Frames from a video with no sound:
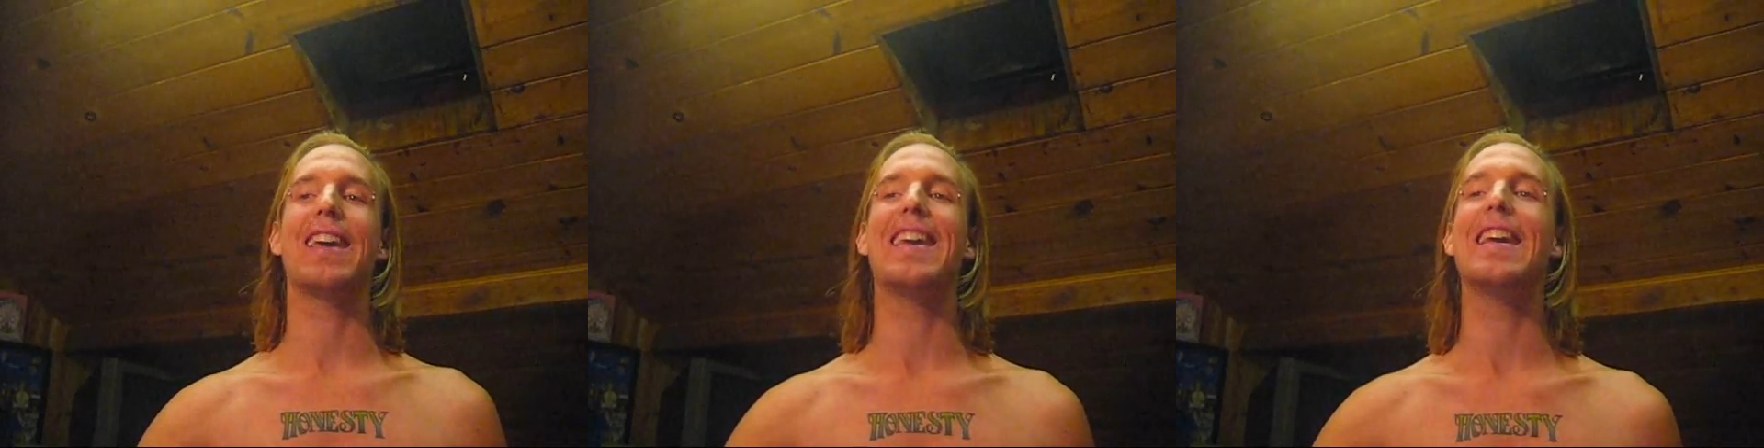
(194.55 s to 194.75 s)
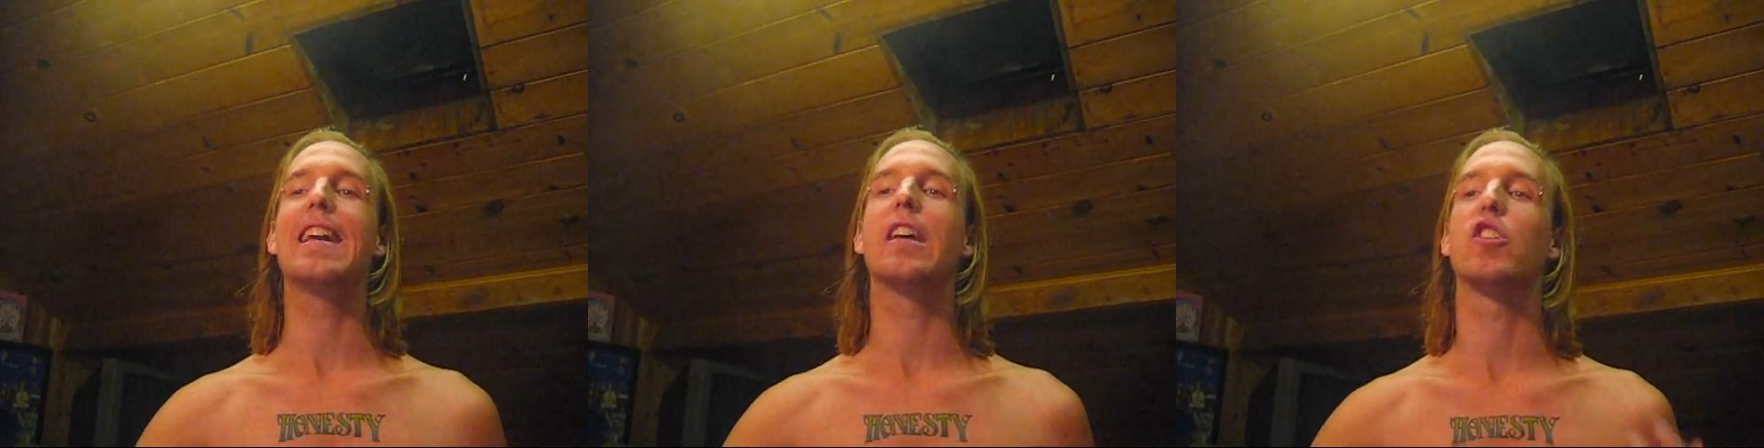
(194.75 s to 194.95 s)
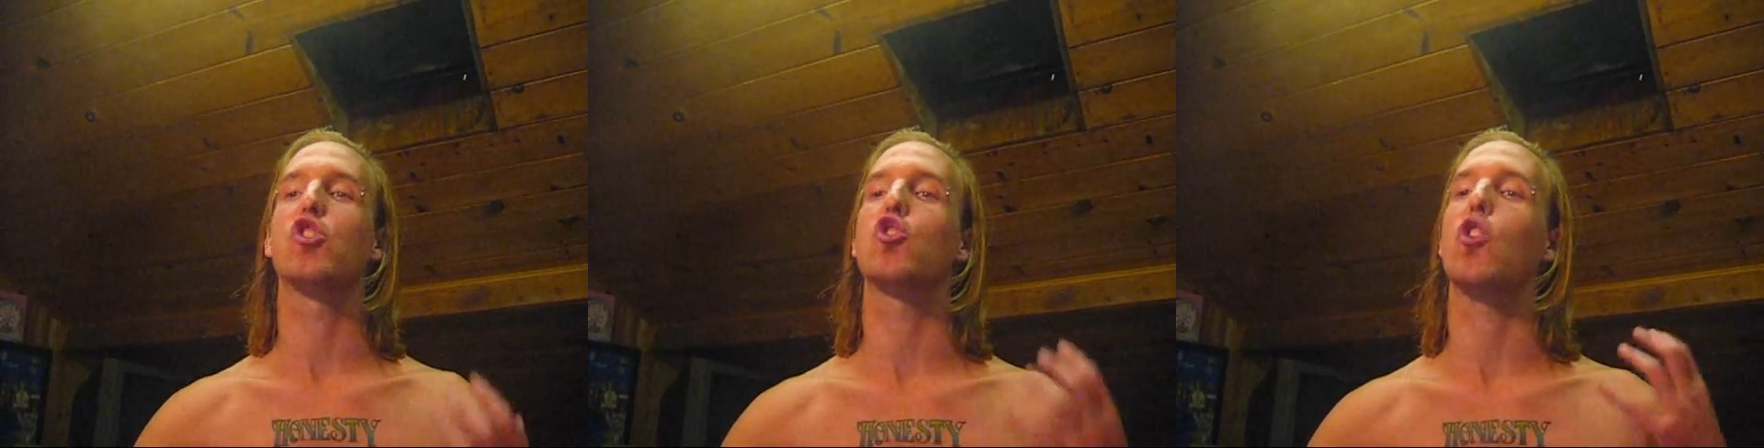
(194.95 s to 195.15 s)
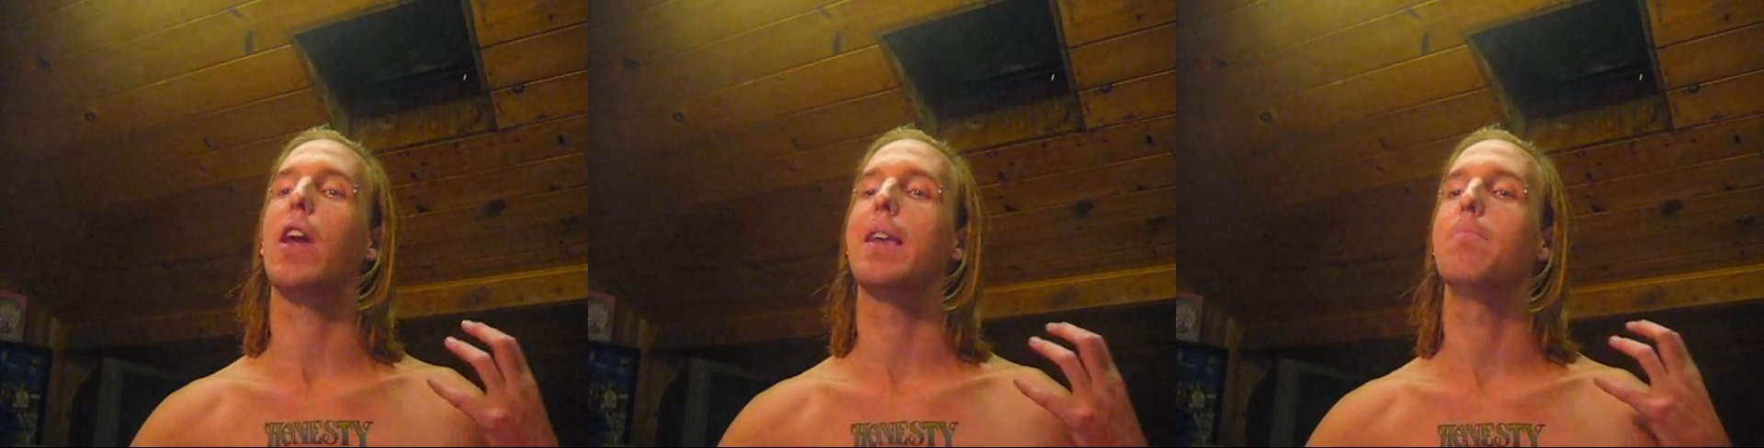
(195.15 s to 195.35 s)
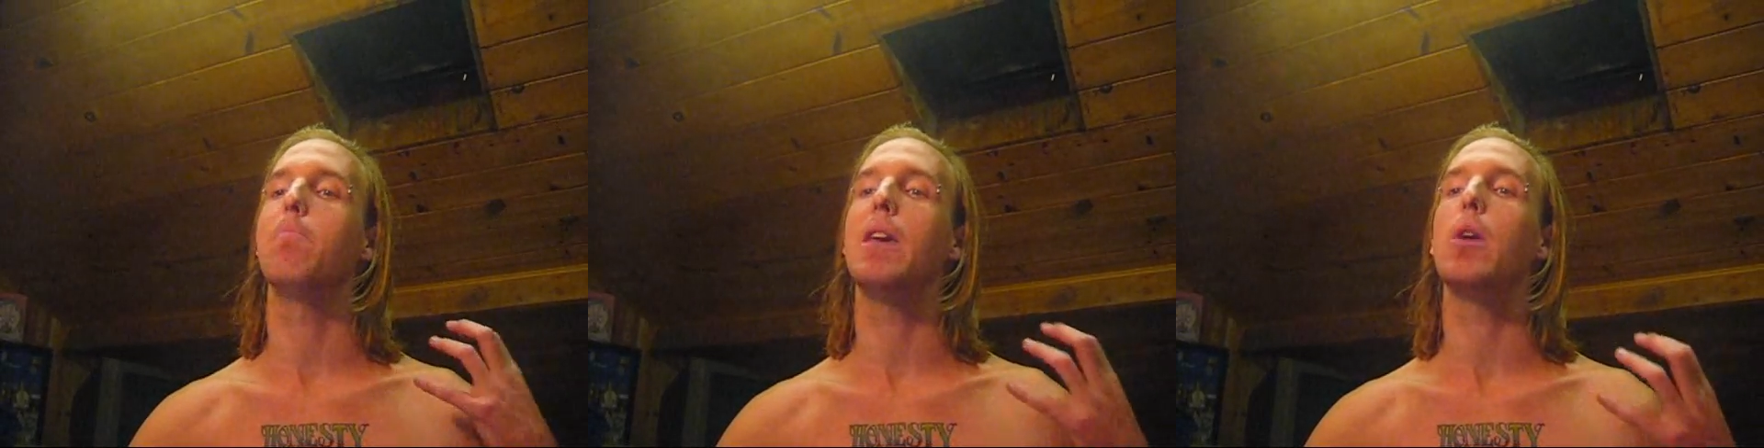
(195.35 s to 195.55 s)
he
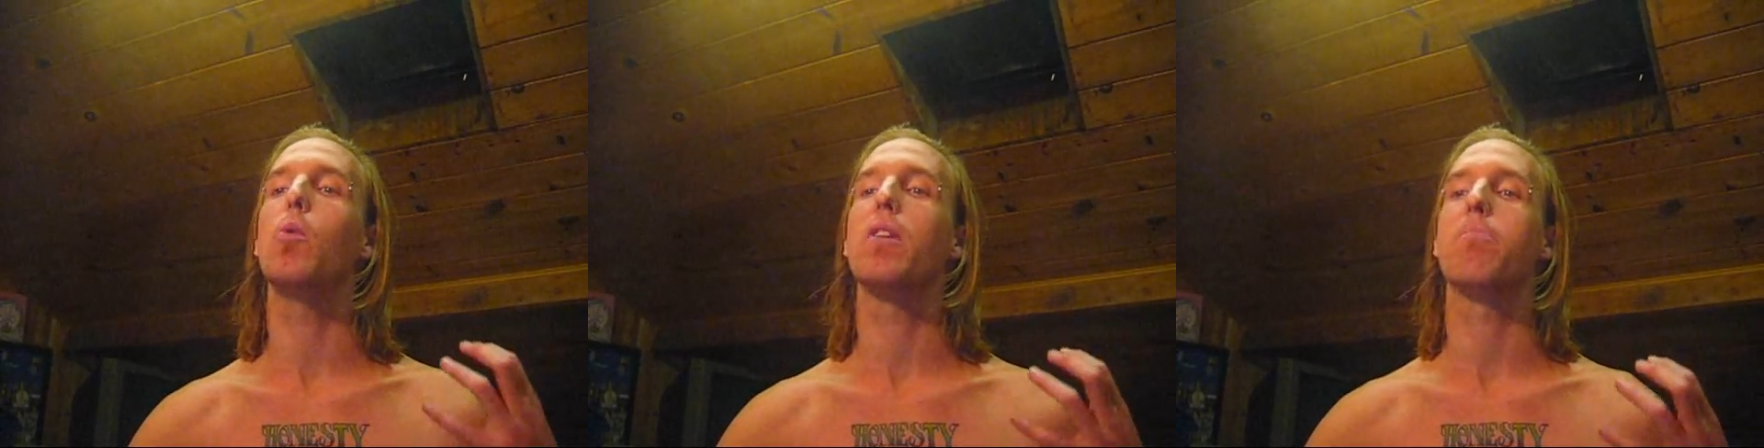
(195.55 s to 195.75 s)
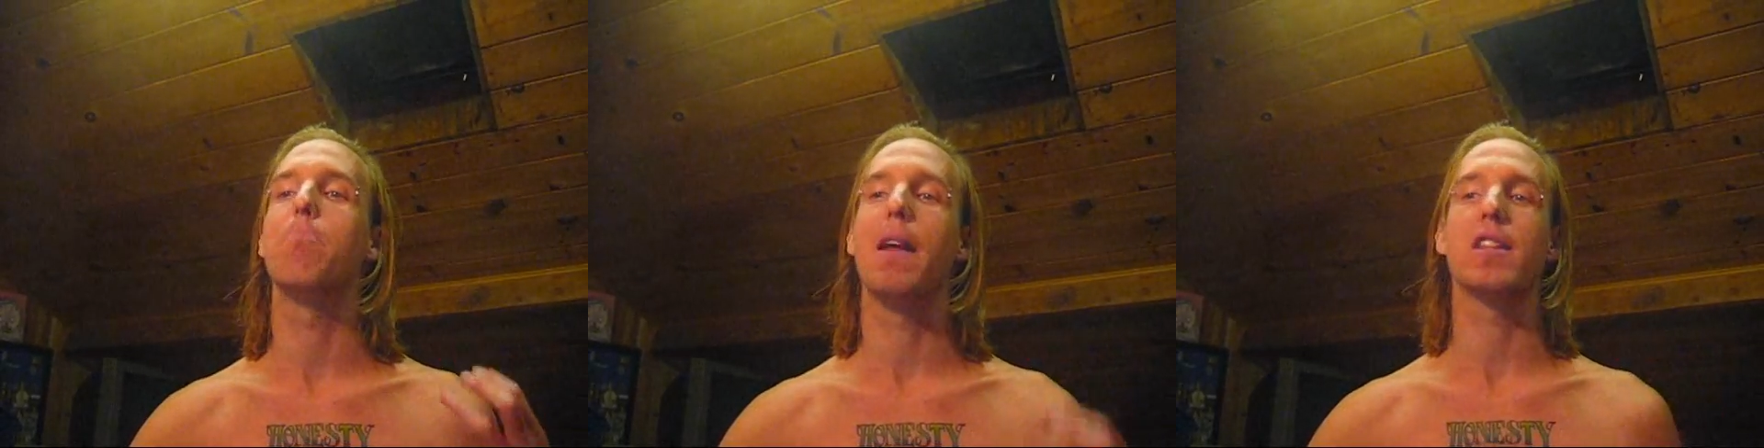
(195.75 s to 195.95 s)
constrained me with